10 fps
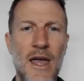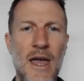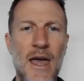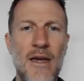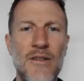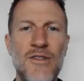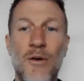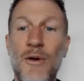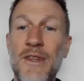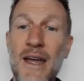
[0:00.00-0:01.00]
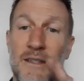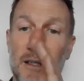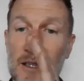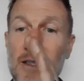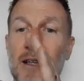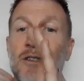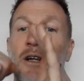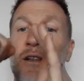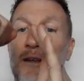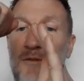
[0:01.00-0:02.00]
And so what that does is that's
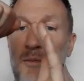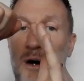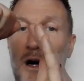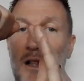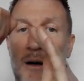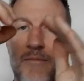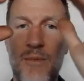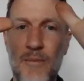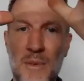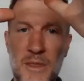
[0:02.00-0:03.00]
going to lift the ball up.